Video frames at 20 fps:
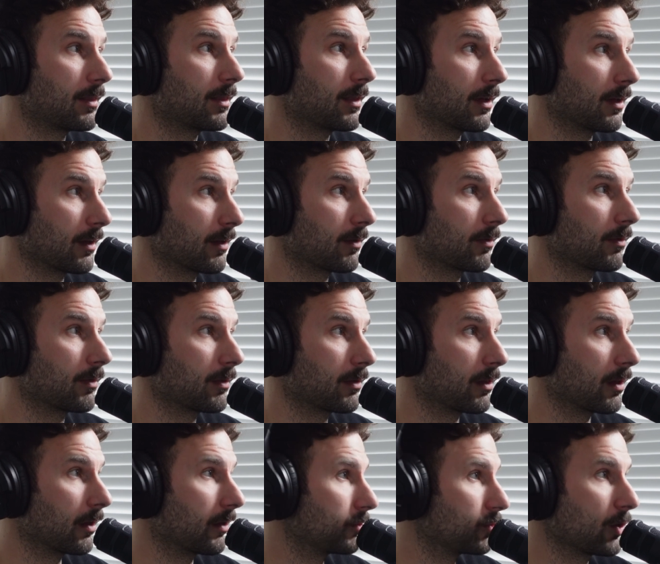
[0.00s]

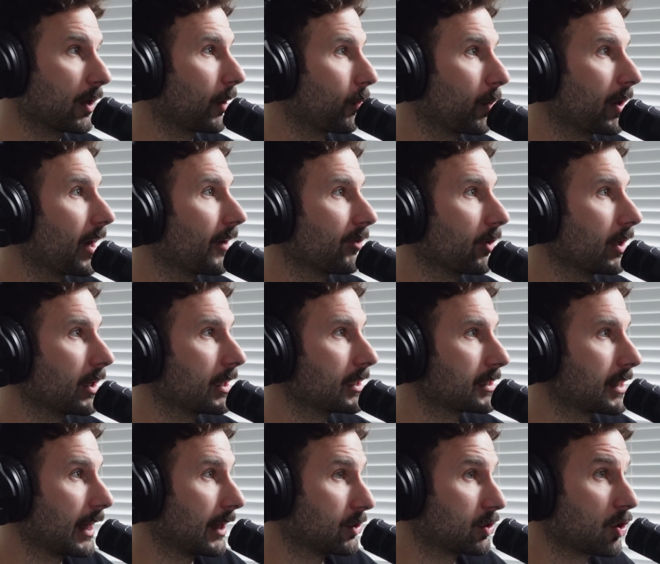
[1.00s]
The drink, whatever it is.
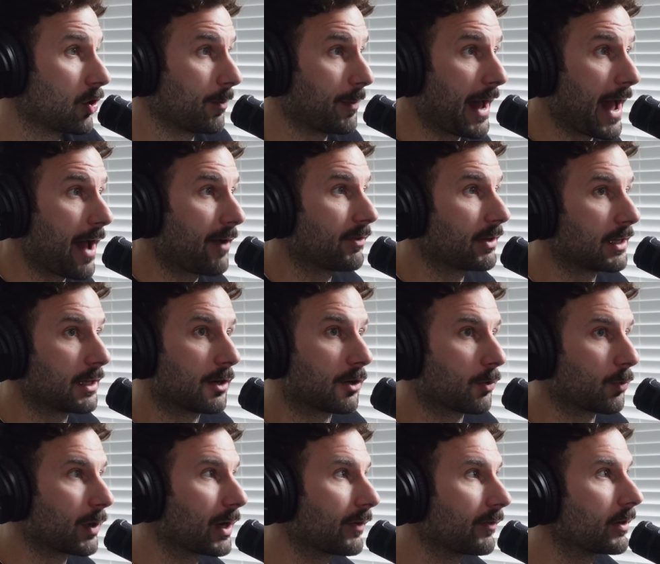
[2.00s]
They can show them having it or whatever.